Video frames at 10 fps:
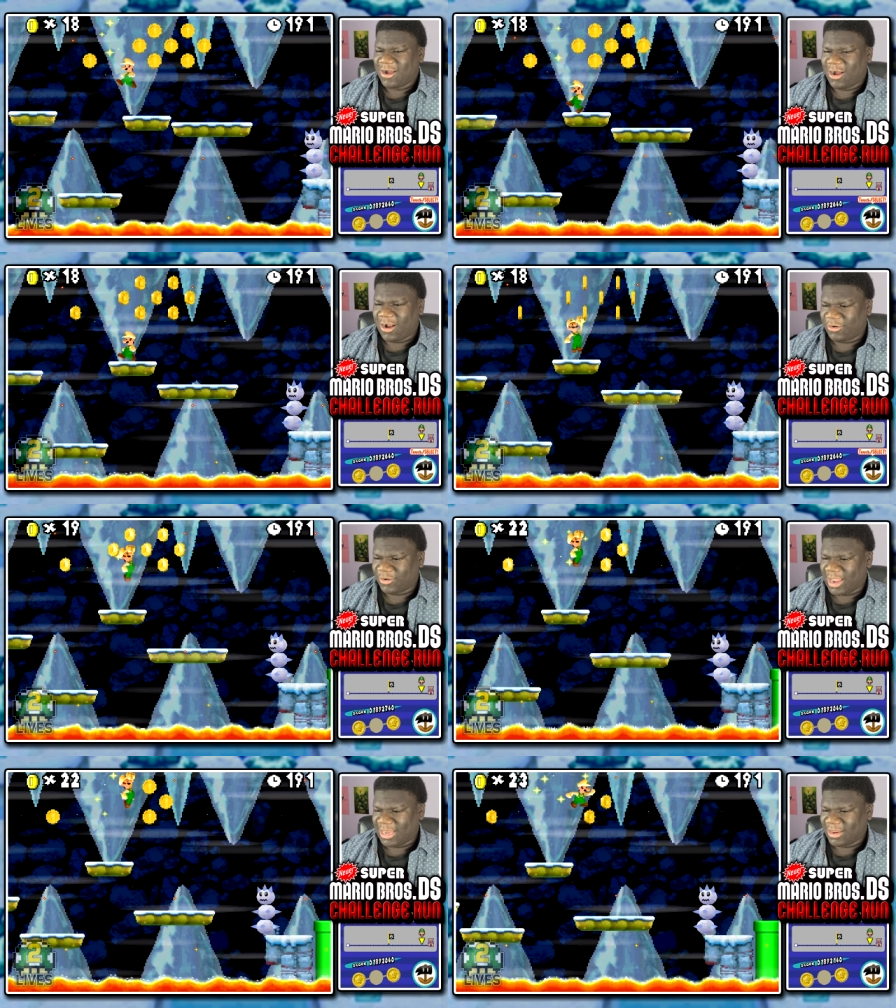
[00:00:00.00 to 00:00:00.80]
All
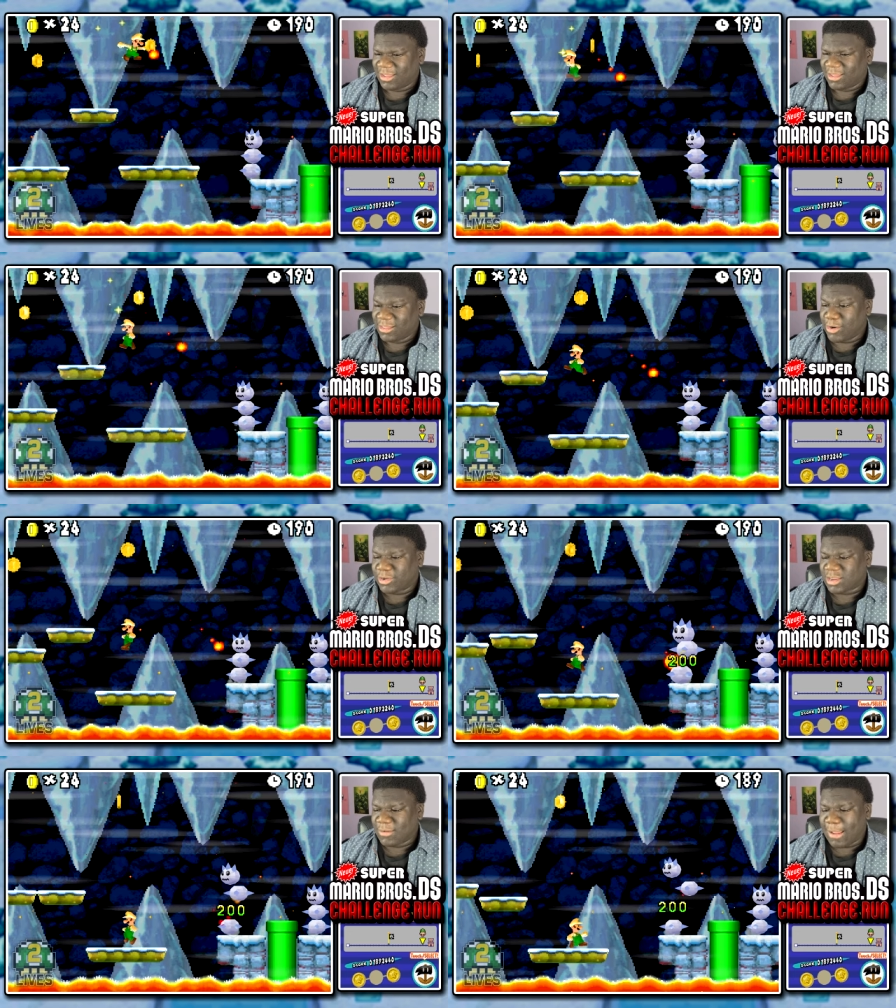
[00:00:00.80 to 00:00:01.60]
right. There are
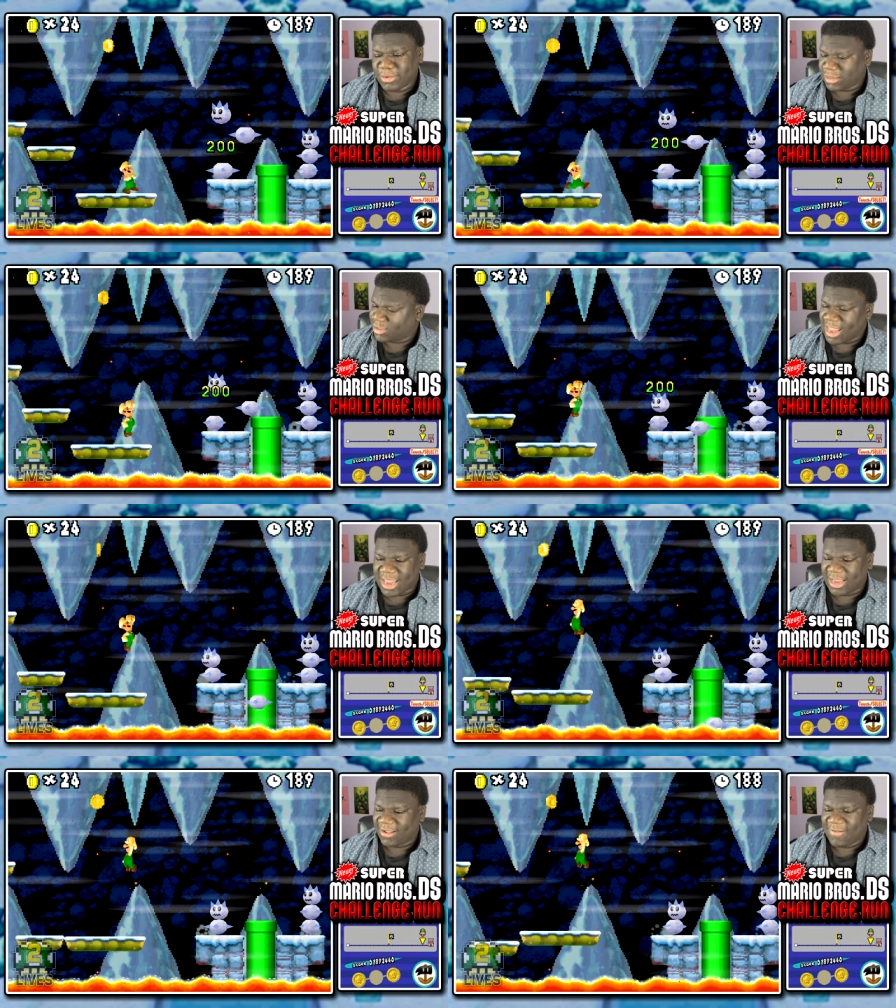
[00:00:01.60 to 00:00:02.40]
some, I'm just
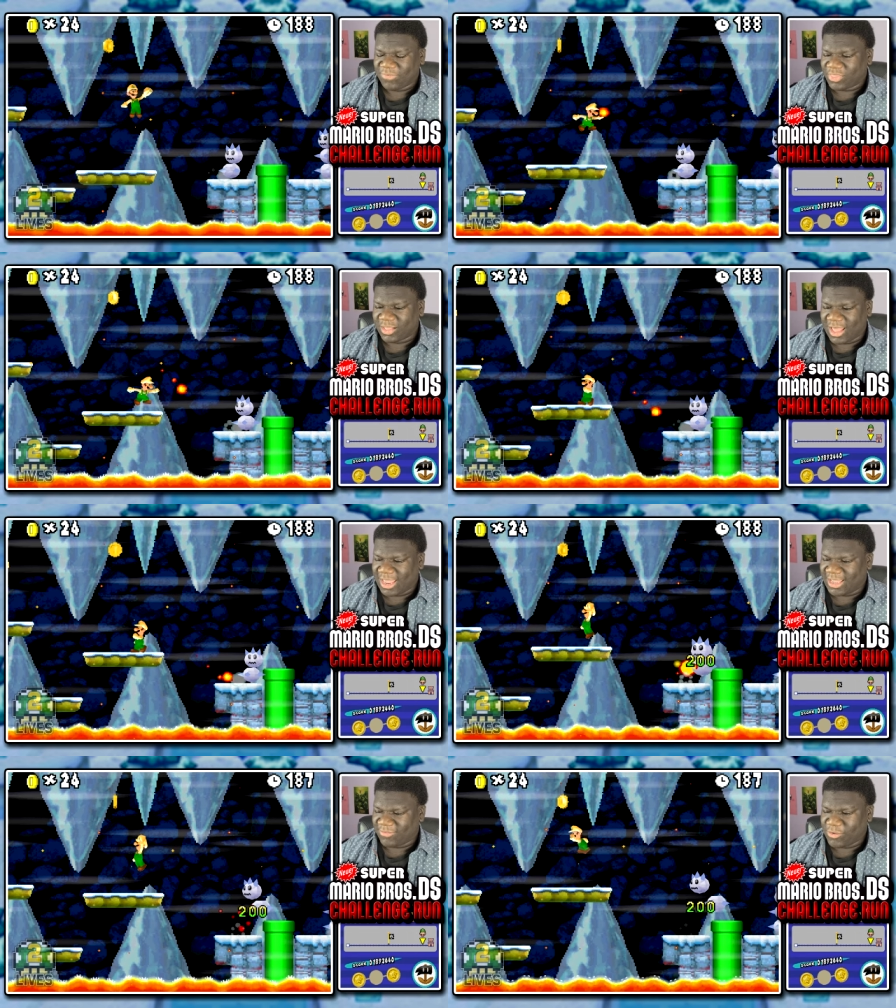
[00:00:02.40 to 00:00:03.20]
saying,
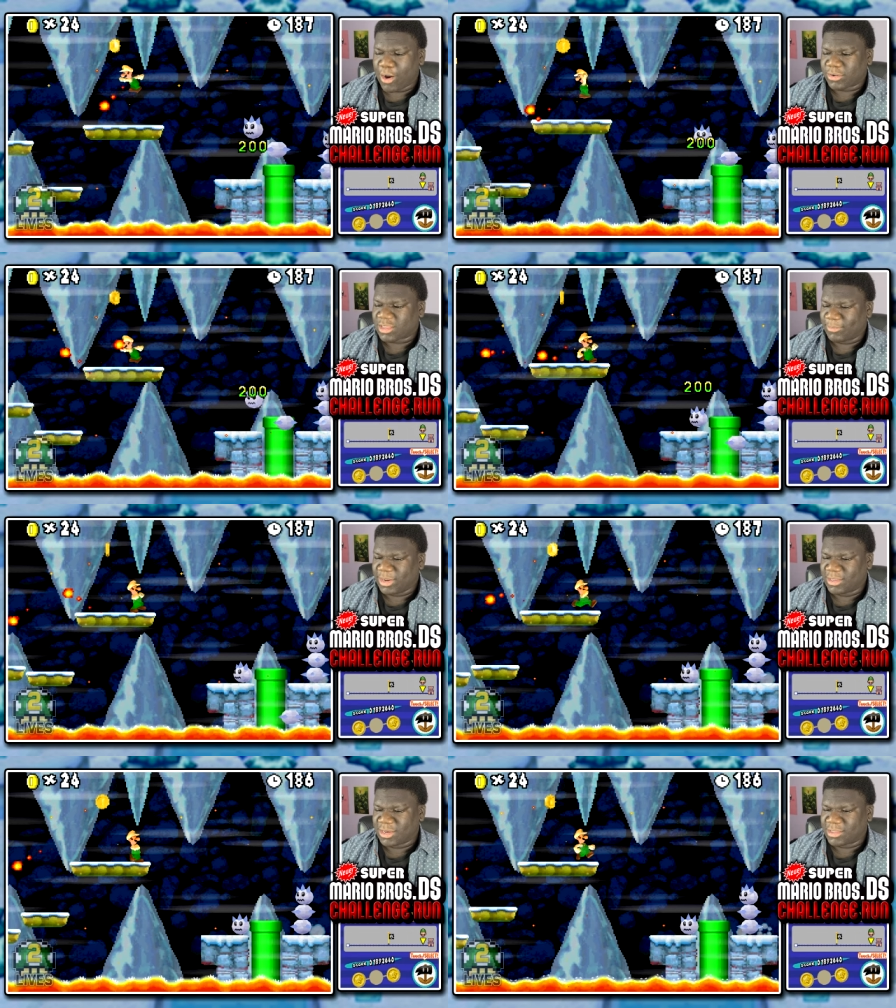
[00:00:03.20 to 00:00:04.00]
like, there are some
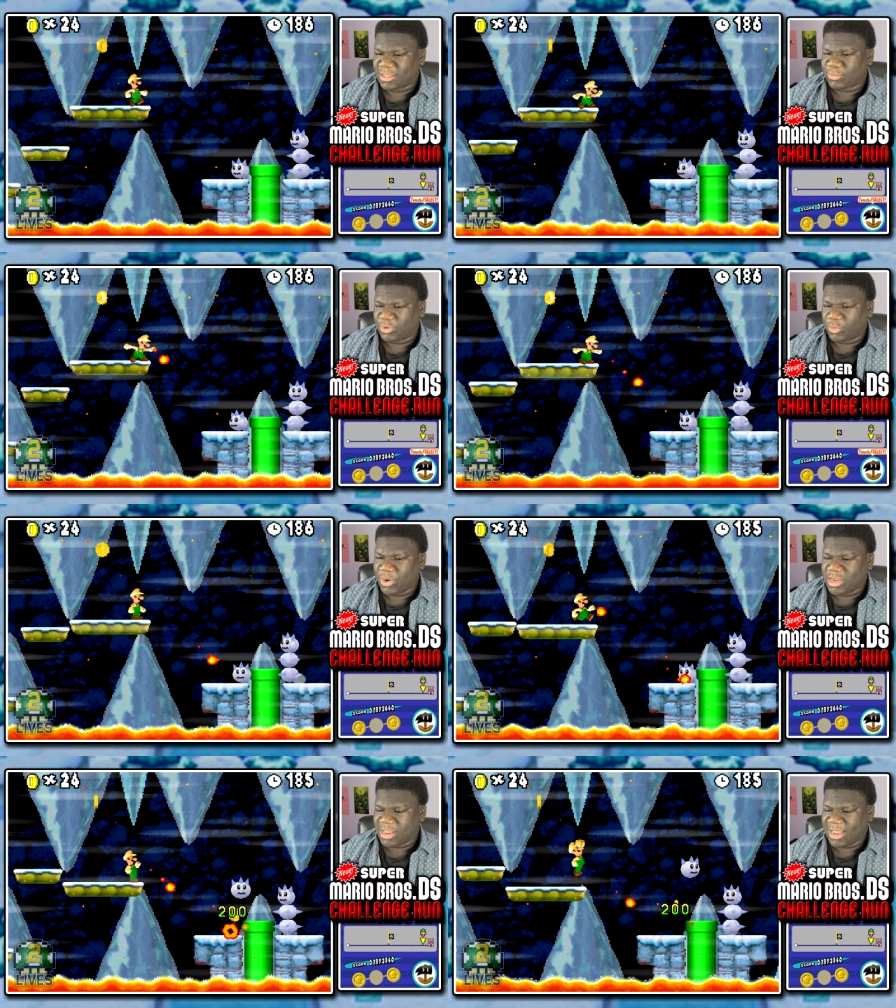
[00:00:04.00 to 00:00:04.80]
instances where
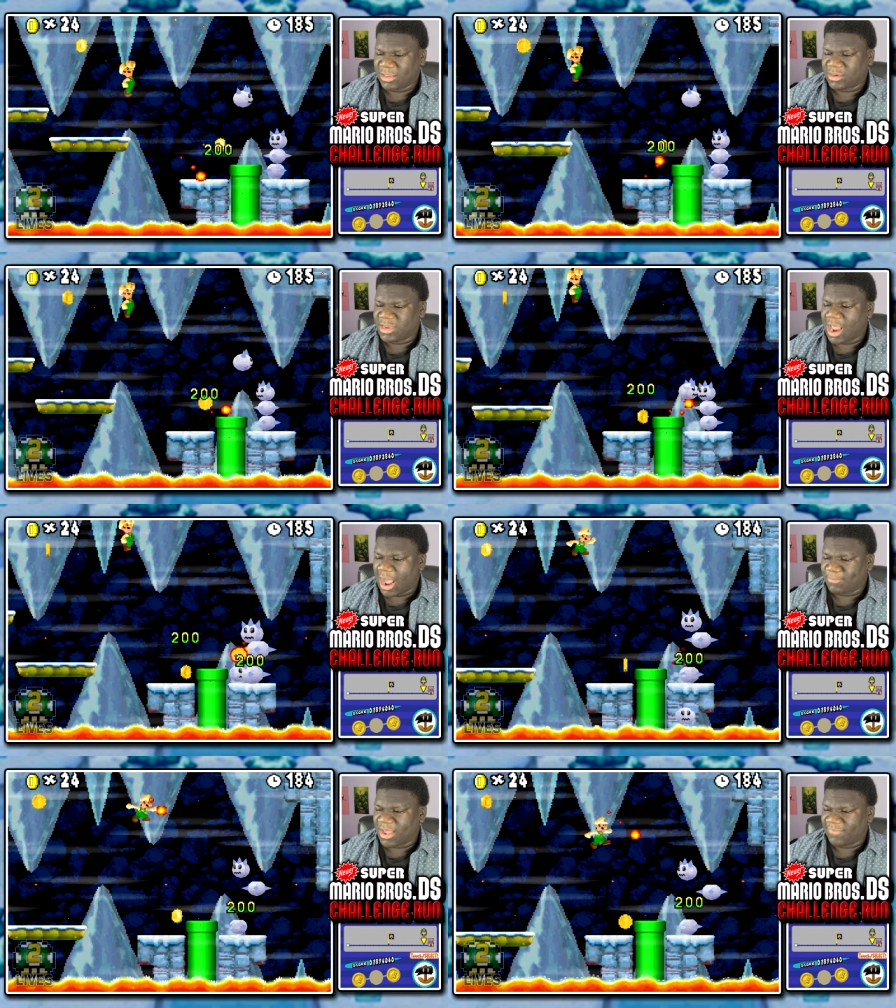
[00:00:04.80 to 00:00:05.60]
Luigi is
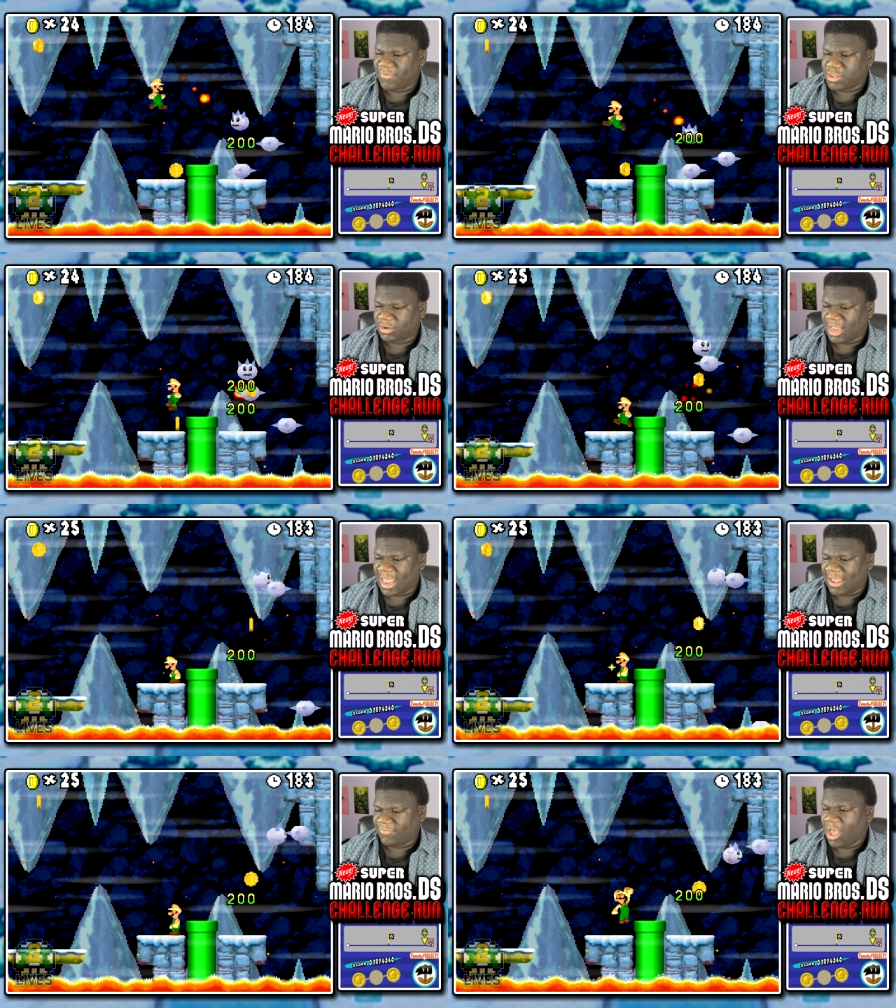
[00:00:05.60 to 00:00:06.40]
not beneficial to
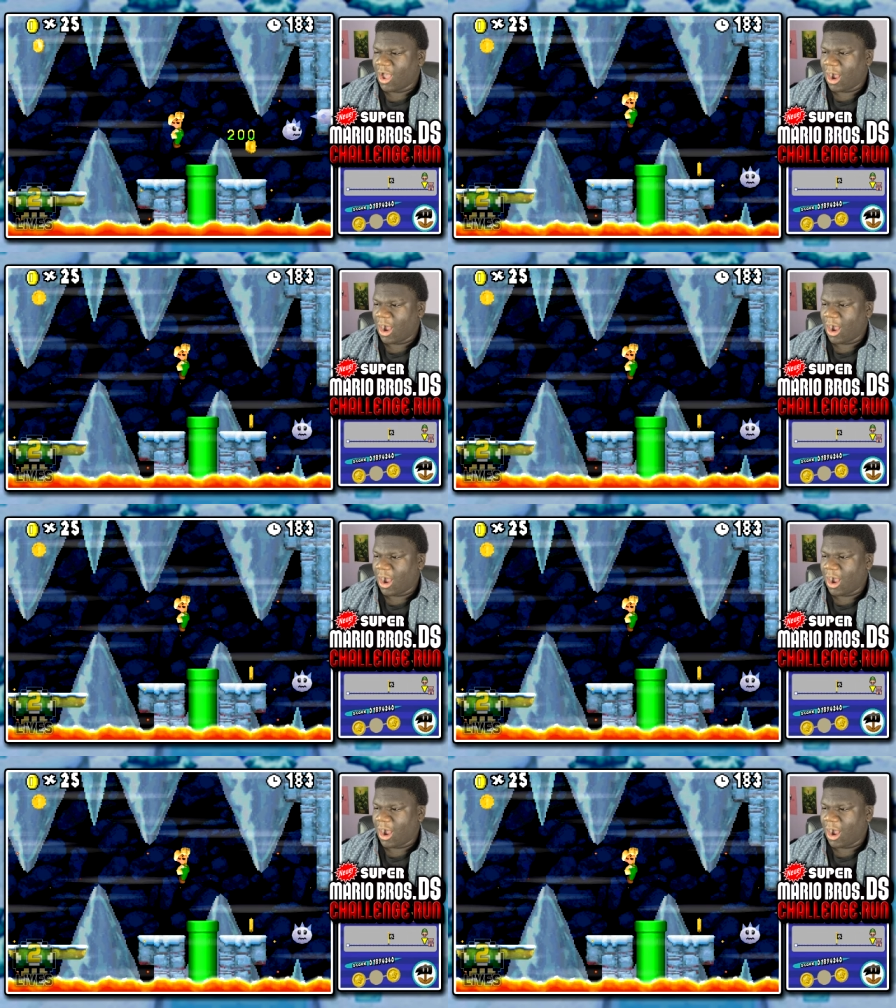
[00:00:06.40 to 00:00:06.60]
have.